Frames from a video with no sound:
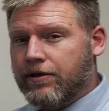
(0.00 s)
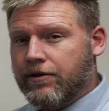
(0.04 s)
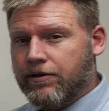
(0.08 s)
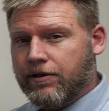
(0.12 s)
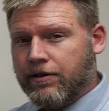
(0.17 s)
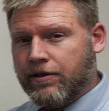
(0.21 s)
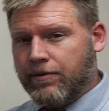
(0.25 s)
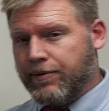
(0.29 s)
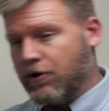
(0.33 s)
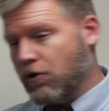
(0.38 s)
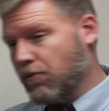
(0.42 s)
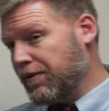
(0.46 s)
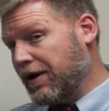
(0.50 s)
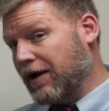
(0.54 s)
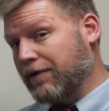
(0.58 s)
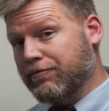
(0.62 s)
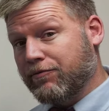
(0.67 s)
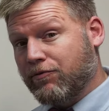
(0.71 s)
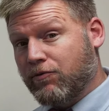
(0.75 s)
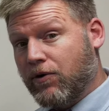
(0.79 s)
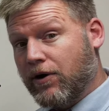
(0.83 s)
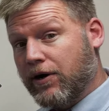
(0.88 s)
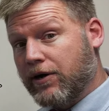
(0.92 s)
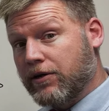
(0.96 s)
let me go
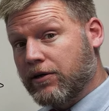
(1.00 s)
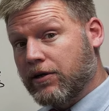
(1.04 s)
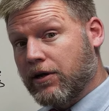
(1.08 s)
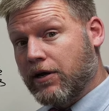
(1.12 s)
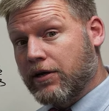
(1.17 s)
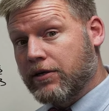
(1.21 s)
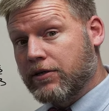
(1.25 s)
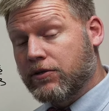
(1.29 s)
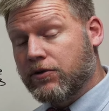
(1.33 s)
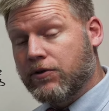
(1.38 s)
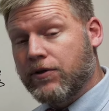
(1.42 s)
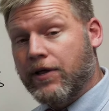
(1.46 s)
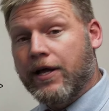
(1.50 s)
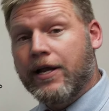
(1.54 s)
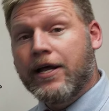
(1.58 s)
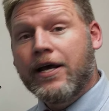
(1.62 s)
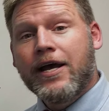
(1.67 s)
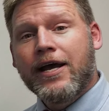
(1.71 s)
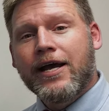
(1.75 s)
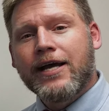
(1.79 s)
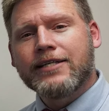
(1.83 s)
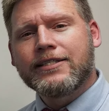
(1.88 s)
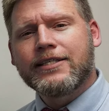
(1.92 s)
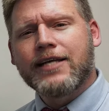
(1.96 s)
back before I do that
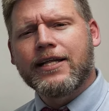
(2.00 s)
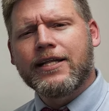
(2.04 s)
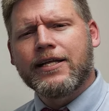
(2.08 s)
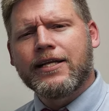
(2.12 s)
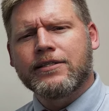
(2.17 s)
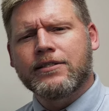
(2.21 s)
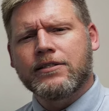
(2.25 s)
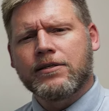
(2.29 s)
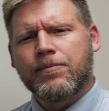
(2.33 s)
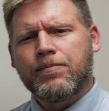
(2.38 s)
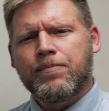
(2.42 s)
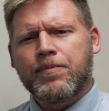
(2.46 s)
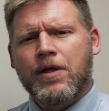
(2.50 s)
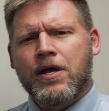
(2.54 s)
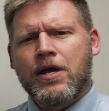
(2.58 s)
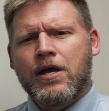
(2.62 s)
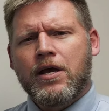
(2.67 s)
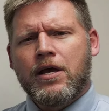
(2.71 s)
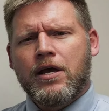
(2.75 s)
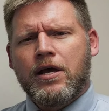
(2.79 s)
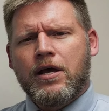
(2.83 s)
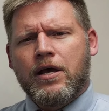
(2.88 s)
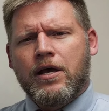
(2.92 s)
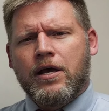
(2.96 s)
and say this.
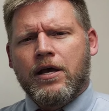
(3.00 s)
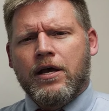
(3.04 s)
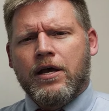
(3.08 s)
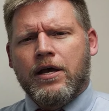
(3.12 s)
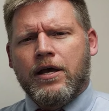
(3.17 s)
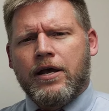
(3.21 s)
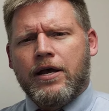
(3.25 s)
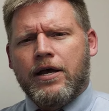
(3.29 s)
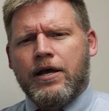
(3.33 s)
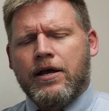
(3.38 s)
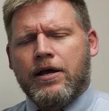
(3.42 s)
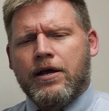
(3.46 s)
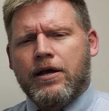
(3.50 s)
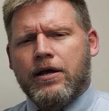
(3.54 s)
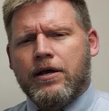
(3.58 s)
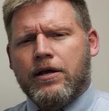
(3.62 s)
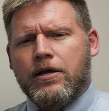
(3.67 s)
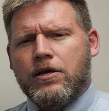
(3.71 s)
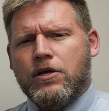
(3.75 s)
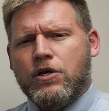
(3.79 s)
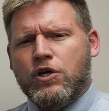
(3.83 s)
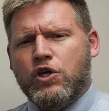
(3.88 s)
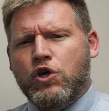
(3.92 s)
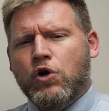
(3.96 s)

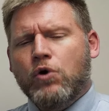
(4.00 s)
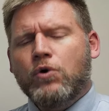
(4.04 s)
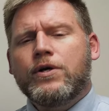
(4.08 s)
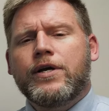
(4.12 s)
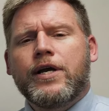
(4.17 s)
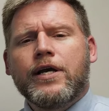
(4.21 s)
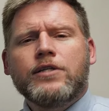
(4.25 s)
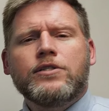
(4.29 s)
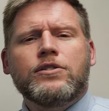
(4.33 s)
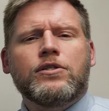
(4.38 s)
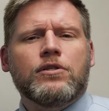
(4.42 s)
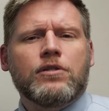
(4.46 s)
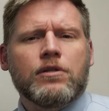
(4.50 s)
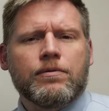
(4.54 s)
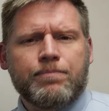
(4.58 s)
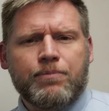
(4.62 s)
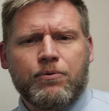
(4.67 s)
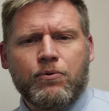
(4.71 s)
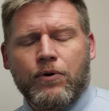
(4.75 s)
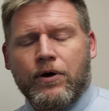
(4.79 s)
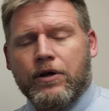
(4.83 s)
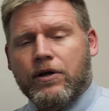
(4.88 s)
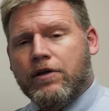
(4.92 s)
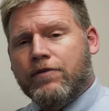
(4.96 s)
You'll get to the
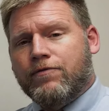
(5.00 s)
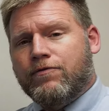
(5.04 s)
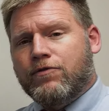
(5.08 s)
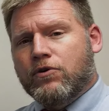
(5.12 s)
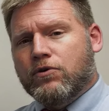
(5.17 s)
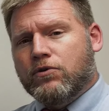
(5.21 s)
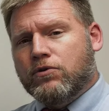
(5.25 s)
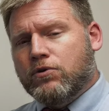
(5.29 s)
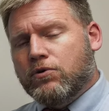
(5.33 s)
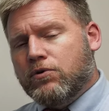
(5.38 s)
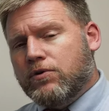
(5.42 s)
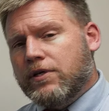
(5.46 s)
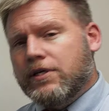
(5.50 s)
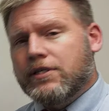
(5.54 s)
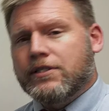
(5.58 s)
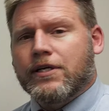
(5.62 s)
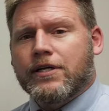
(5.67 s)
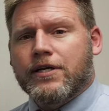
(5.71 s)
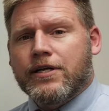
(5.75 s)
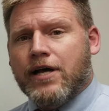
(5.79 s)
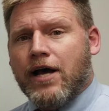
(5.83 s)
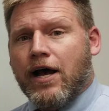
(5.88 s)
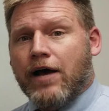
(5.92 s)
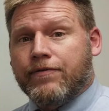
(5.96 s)
point, if you do these
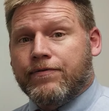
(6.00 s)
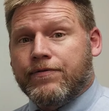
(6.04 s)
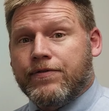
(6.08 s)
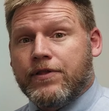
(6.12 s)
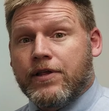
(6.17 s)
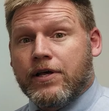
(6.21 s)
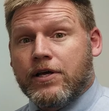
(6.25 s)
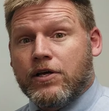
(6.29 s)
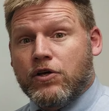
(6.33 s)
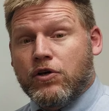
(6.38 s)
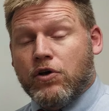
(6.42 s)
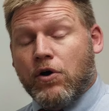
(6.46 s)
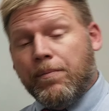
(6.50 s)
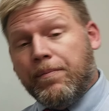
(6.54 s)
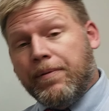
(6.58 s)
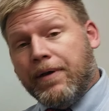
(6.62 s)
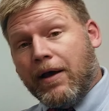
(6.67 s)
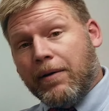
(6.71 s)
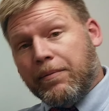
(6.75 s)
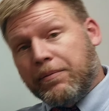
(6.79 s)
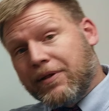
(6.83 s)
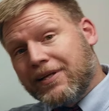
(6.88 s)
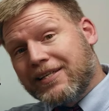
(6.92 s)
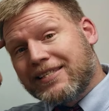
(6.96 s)
enough, that you'll
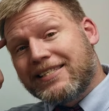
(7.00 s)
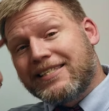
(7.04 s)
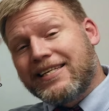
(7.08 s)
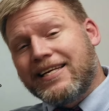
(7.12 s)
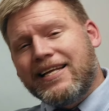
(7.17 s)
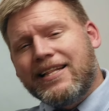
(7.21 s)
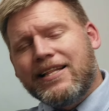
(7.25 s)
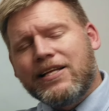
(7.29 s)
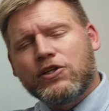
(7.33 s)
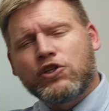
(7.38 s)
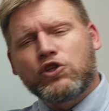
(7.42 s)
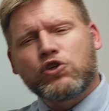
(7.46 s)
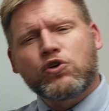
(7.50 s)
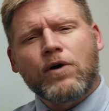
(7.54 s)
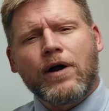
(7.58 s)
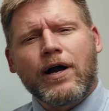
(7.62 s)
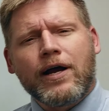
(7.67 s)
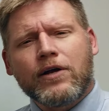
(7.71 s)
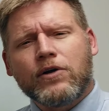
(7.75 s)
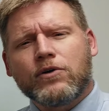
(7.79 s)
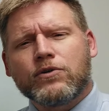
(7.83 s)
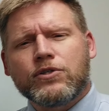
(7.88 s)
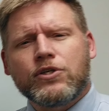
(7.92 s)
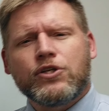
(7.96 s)
be able to see these
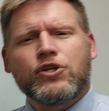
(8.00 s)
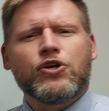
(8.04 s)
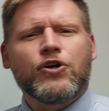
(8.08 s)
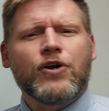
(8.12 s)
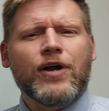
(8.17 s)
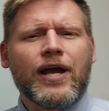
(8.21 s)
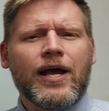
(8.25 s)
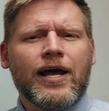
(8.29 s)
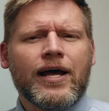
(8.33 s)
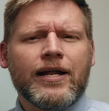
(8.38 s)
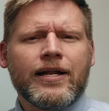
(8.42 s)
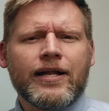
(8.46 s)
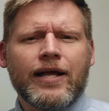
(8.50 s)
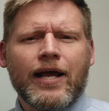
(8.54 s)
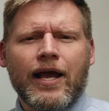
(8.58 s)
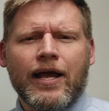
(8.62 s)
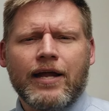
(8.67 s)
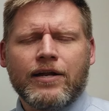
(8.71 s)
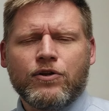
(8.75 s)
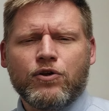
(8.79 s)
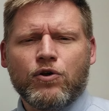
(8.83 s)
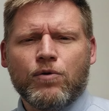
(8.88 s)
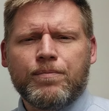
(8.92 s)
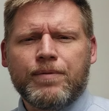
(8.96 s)
triangles in your head
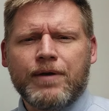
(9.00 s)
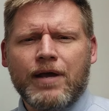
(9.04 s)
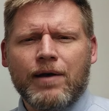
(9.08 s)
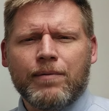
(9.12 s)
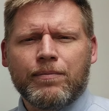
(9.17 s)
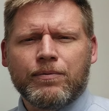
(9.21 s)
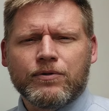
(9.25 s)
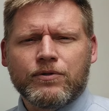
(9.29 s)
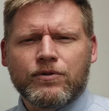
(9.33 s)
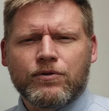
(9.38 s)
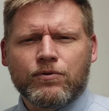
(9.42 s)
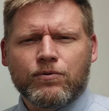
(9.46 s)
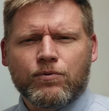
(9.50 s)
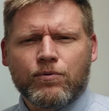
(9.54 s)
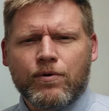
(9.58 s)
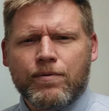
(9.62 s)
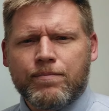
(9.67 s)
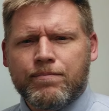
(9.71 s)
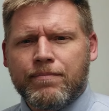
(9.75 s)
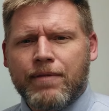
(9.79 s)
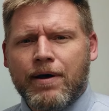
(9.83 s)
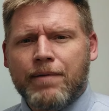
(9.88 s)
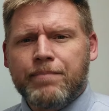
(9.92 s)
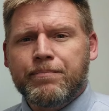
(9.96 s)
and you'll be able to
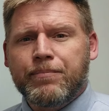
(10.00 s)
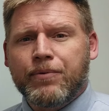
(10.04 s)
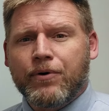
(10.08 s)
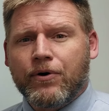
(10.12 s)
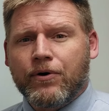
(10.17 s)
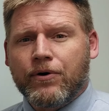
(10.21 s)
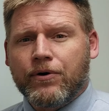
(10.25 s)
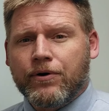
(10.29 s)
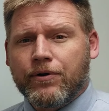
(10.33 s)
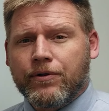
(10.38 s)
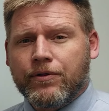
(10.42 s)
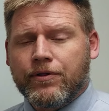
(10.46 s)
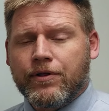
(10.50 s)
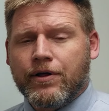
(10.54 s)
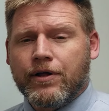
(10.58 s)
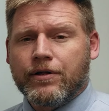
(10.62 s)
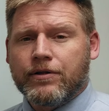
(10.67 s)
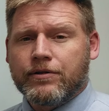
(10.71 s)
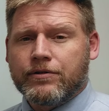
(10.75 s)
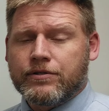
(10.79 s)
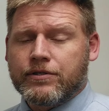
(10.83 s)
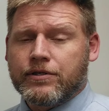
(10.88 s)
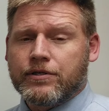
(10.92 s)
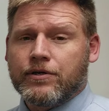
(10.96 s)
remember
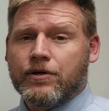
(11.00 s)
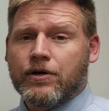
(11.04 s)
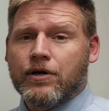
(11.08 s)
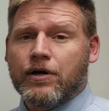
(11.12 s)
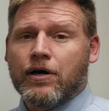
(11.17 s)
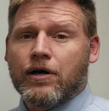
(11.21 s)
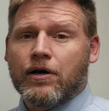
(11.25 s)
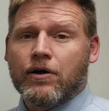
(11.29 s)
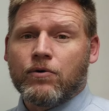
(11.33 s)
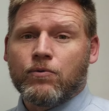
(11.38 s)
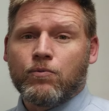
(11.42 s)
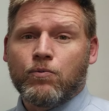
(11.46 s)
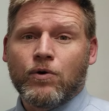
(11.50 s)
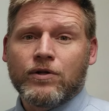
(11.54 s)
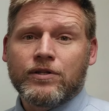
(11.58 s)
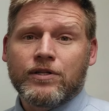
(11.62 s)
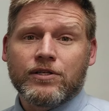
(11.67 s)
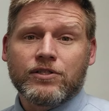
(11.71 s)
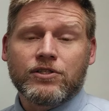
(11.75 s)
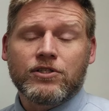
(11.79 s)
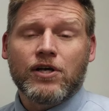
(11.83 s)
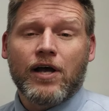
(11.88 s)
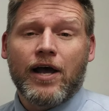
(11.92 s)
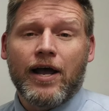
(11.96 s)
that what
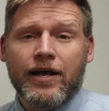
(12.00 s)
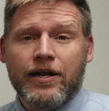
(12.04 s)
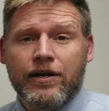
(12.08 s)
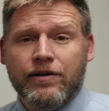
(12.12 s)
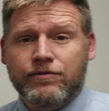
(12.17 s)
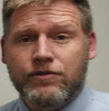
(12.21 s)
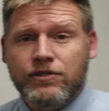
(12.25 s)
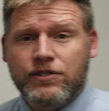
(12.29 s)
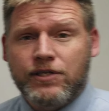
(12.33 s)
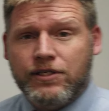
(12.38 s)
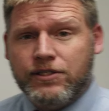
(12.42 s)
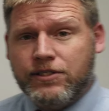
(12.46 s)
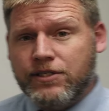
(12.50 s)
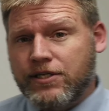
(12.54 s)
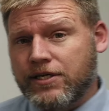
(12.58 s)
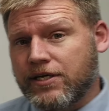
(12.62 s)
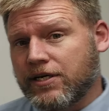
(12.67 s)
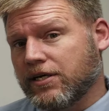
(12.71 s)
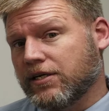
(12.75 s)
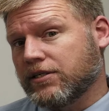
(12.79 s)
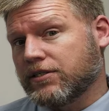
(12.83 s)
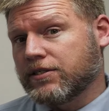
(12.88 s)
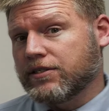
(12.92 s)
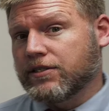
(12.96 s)
the sine of
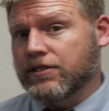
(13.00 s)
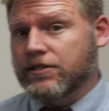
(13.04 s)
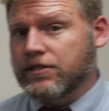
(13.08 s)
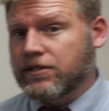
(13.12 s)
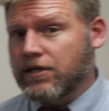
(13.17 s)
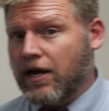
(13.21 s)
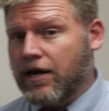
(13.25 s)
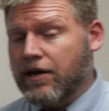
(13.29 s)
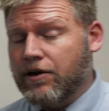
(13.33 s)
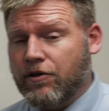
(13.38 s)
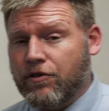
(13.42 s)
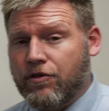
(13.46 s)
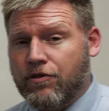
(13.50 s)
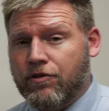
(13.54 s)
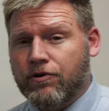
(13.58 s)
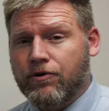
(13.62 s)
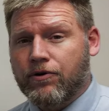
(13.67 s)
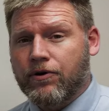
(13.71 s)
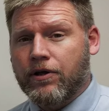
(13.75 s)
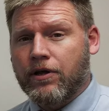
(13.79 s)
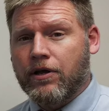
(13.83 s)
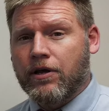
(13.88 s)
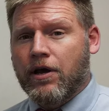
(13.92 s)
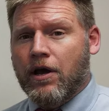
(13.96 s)
60 is and the sine of
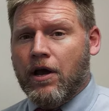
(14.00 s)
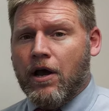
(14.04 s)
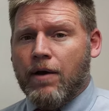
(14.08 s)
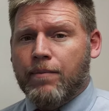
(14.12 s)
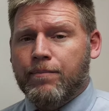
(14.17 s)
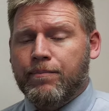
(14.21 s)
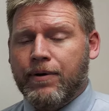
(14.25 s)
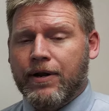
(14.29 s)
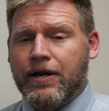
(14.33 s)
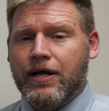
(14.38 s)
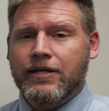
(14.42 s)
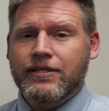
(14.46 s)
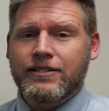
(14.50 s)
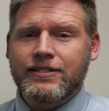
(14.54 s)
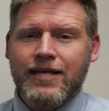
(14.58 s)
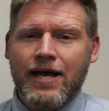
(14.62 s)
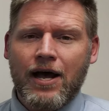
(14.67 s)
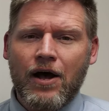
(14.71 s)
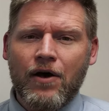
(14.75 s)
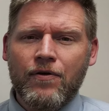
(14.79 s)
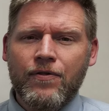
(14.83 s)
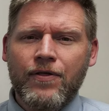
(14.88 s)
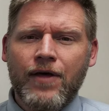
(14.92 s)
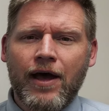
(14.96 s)
30. But
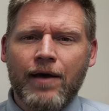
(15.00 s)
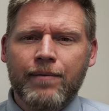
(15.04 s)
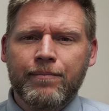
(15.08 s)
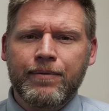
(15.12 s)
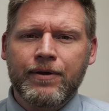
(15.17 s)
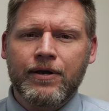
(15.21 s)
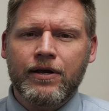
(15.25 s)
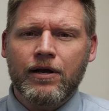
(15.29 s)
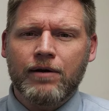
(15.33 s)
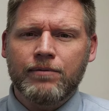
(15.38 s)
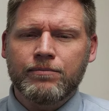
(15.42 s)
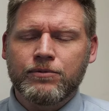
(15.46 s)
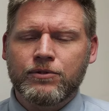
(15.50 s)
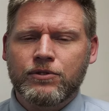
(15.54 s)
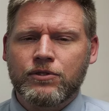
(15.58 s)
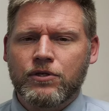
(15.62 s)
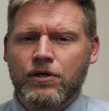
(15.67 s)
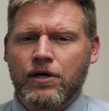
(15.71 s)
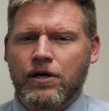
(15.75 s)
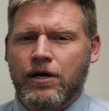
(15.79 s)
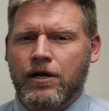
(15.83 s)
until that becomes